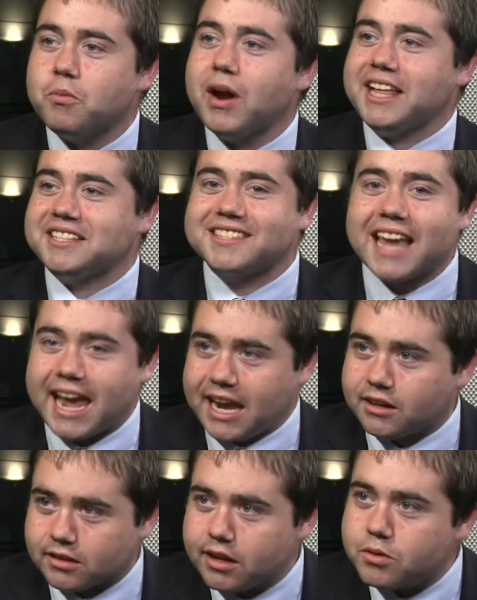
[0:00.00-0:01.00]
went
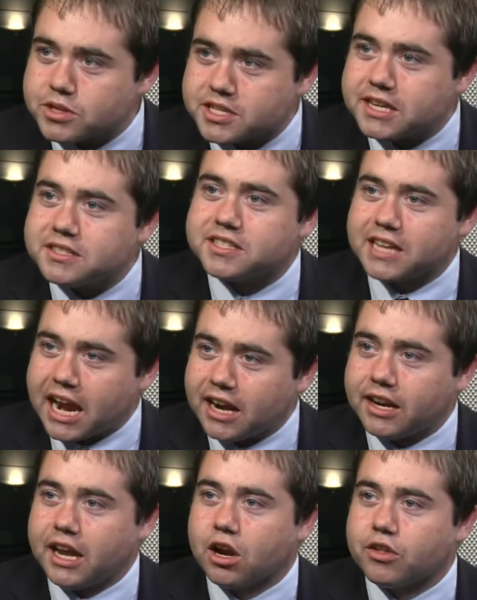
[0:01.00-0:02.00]
insane. It was
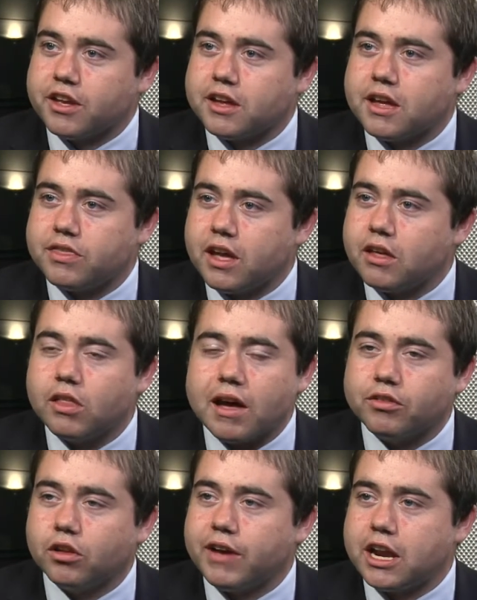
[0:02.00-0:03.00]
insane here. The
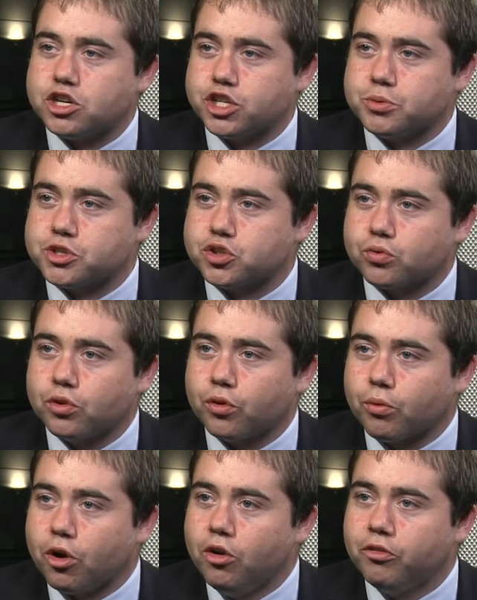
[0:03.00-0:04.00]
level of energy was through
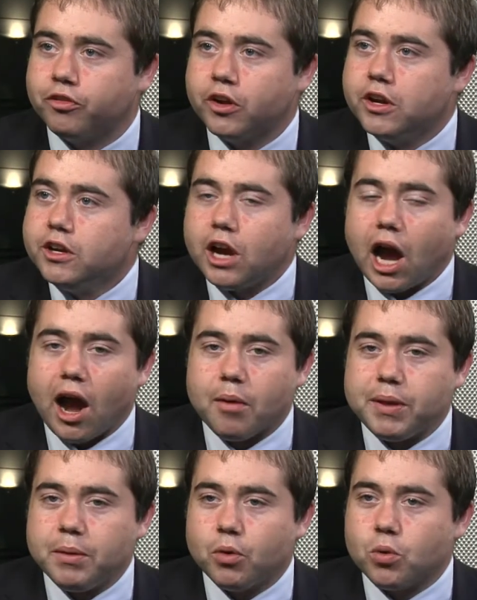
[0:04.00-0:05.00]
the roof.
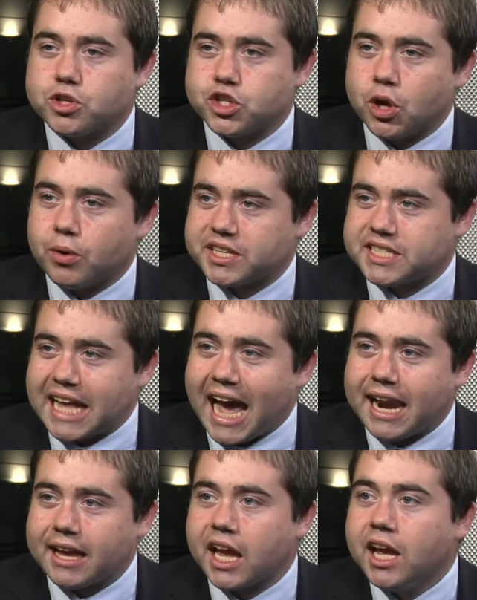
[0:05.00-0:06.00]
People were so
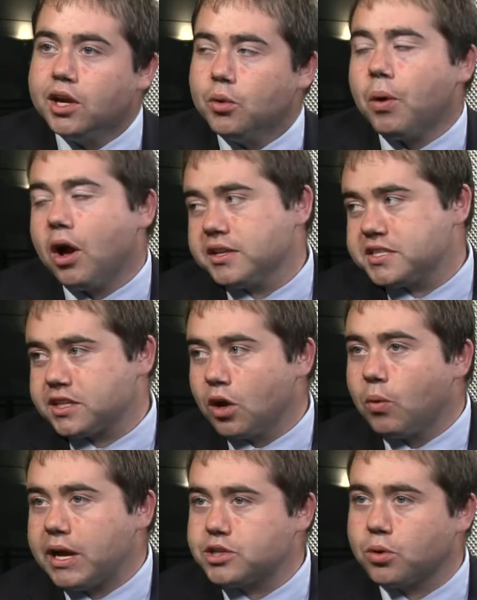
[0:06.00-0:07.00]
ecstatic. Well, it
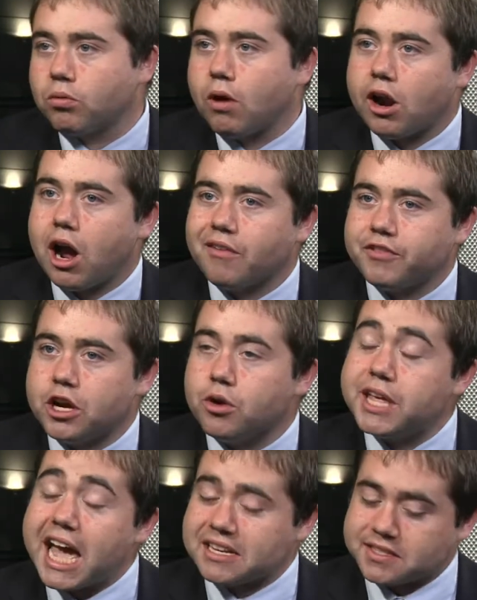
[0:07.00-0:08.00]
still went to a runoff. You
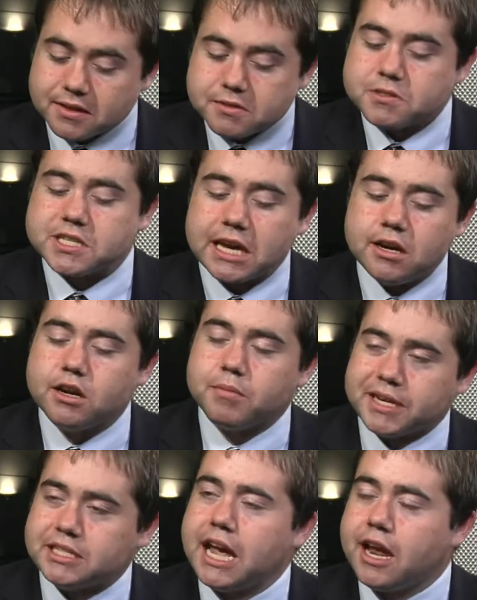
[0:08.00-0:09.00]
know, yes,
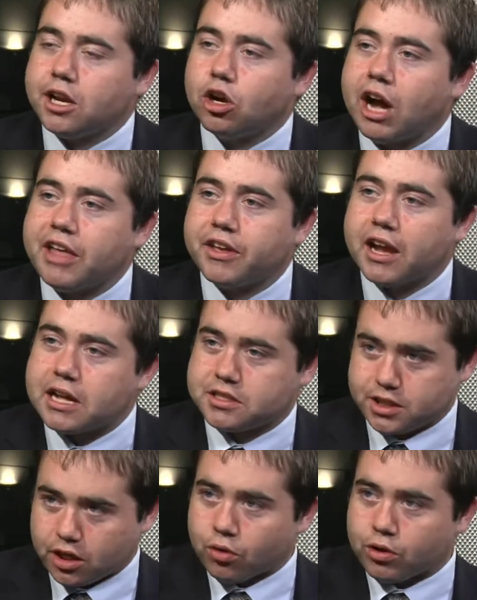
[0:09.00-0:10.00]
Senator McDaniel had the
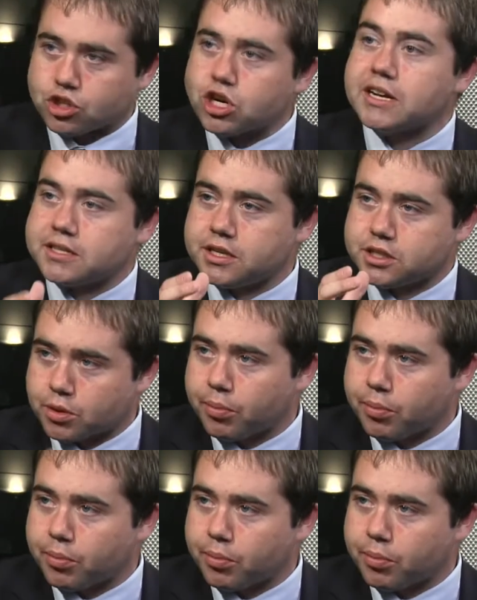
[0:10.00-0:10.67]
guts to go and address his